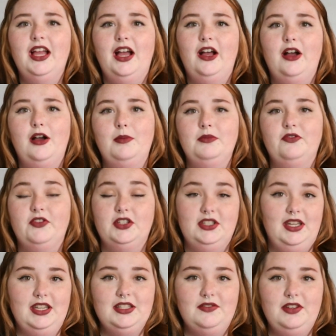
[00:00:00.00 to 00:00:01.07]
Um, for
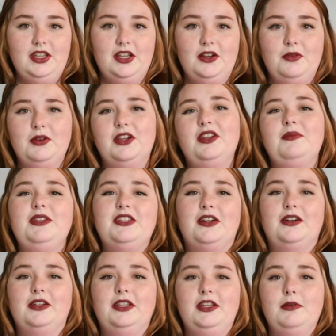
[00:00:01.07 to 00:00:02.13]
today's video, we're going to be
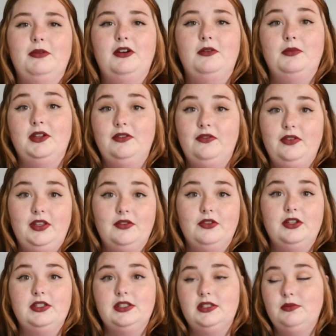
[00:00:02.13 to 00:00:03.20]
talking about my
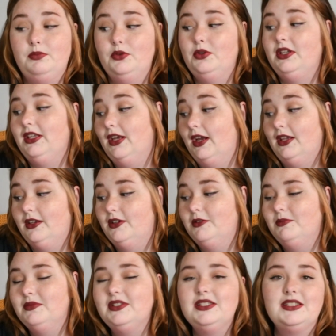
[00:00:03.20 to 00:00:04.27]
favorite spooky
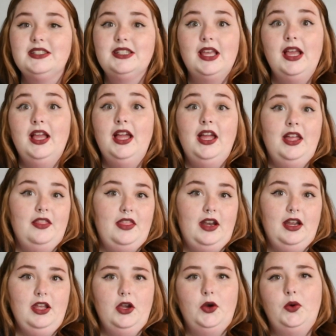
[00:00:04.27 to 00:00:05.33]
items that
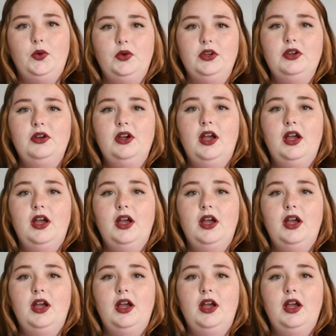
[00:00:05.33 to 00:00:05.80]
I own.